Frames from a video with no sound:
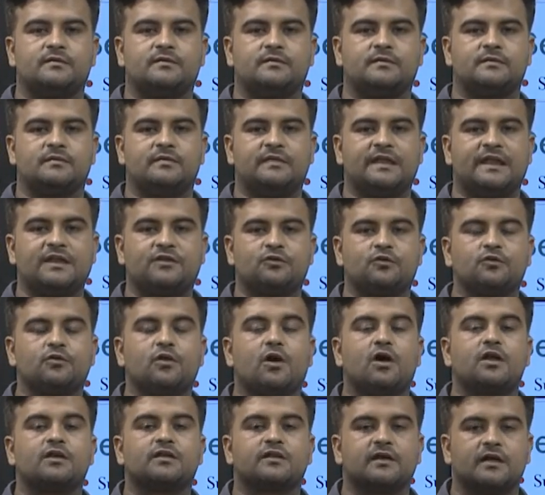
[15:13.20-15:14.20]
that do
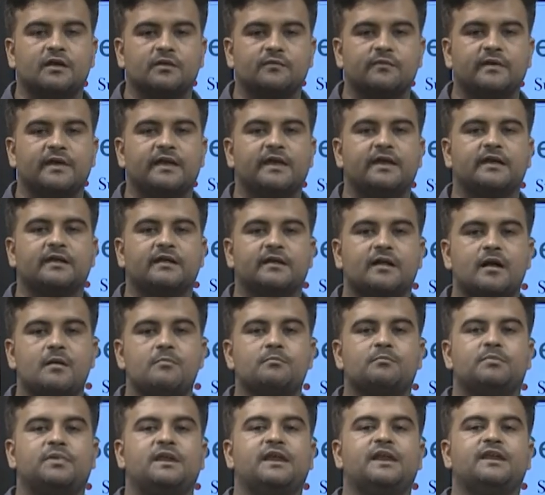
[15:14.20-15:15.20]
not convey
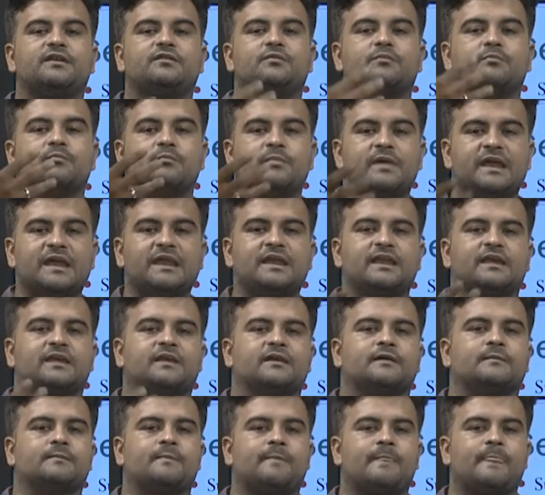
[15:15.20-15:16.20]
complete
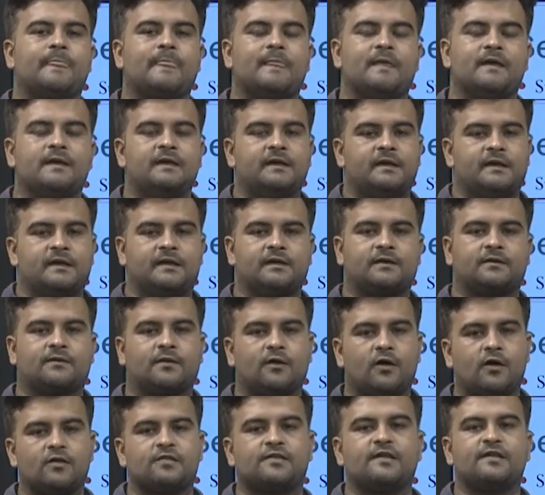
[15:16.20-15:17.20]
meaning, and
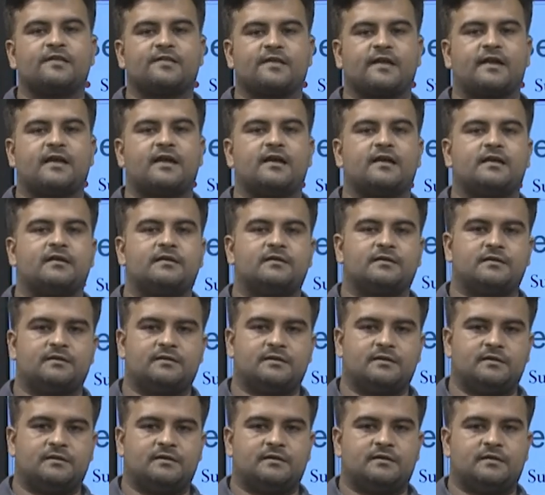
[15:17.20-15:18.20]
clauses are
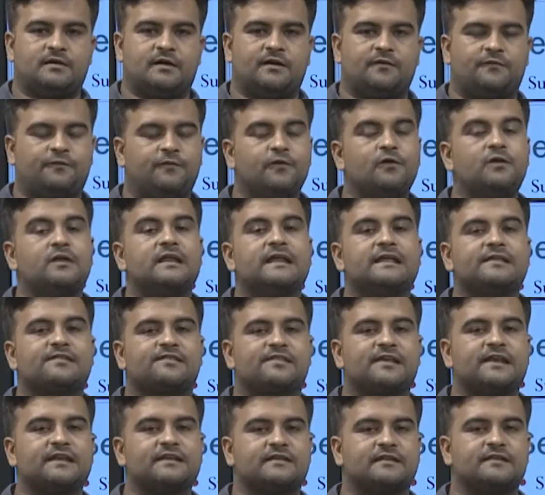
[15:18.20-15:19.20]
full length
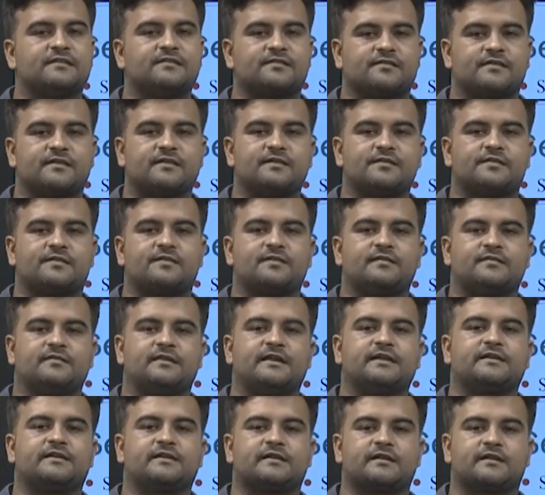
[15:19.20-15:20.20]
sentences
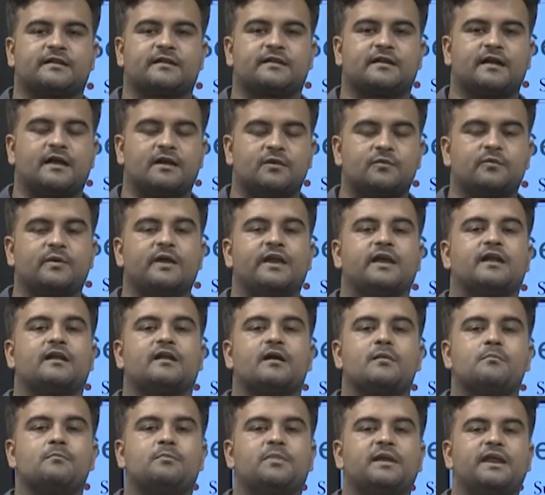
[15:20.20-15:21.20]
that convey
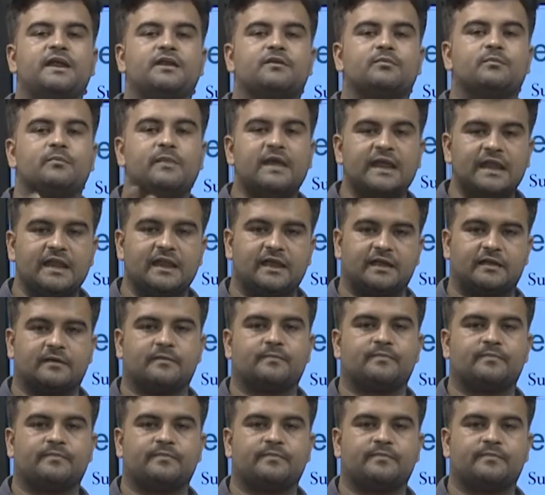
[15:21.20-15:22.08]
complete meaning.